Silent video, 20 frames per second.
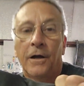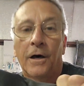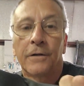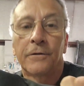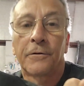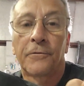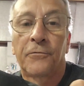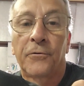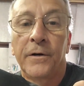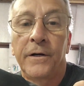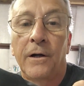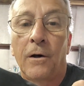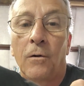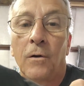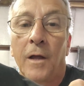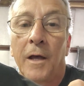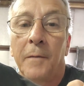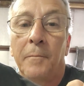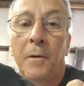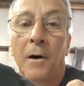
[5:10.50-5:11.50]
Another
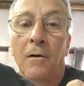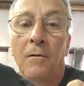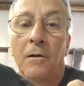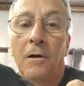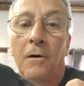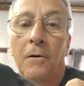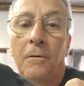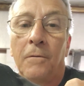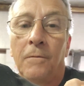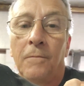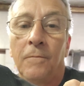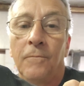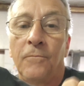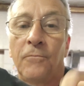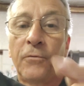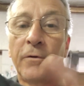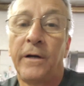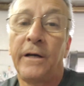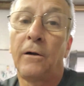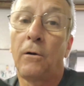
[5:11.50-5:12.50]
Frito-Lay polo.
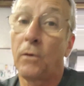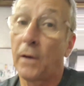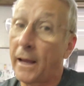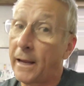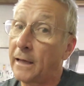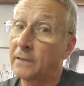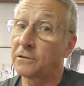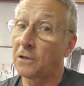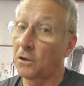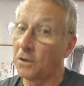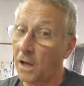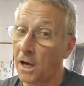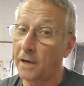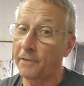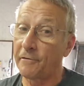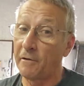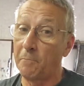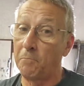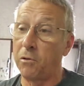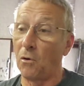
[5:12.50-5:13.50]
Frito-Lay has a
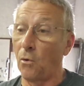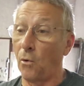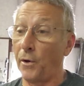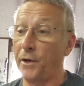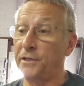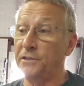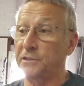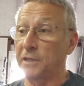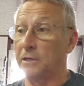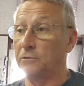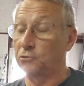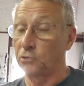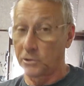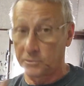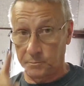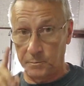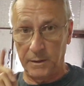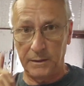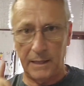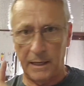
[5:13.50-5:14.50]
lot of employees, and
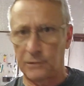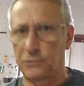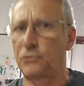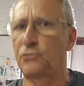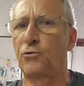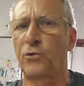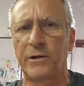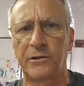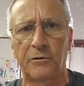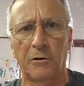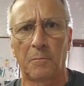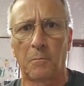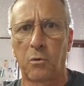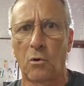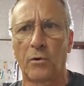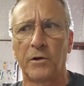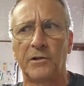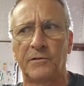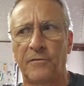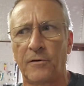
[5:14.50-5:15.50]
trust me, they treat their
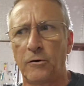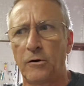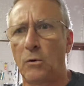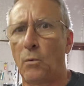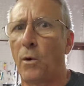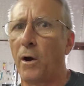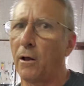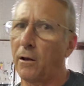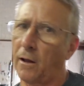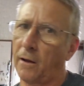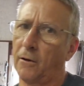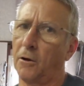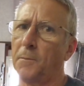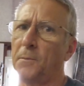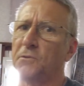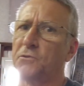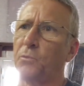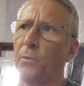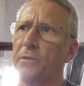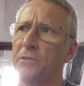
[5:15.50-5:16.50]
employees very well. I
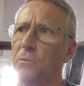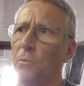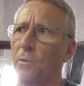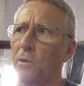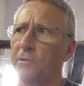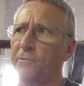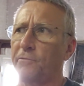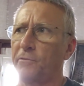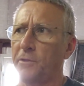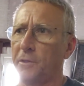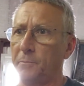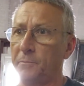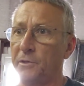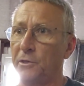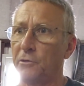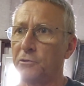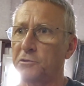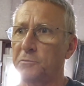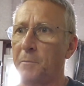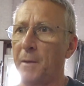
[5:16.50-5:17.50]
almost went to work for
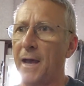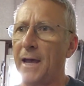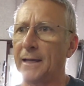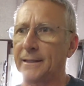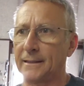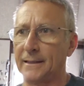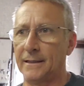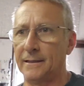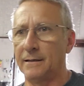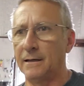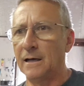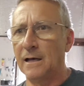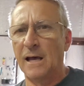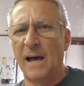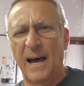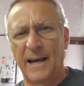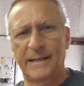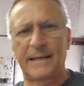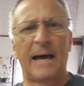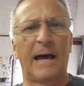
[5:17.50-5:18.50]
them years back, and
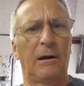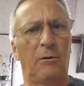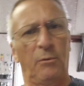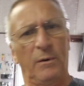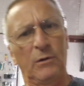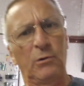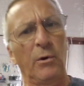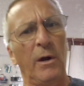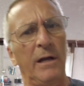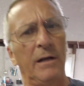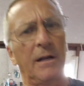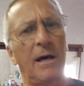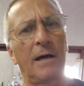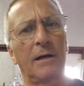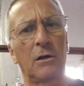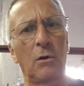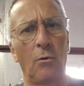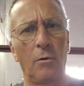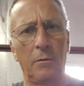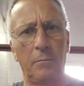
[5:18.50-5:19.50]
I kind of regret
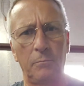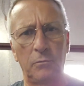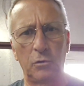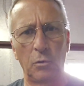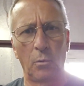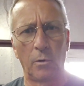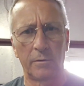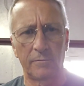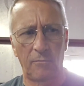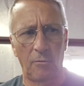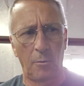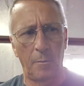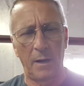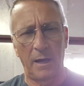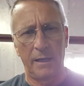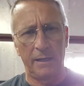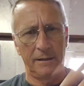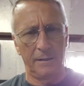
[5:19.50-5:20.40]
not going to work for them.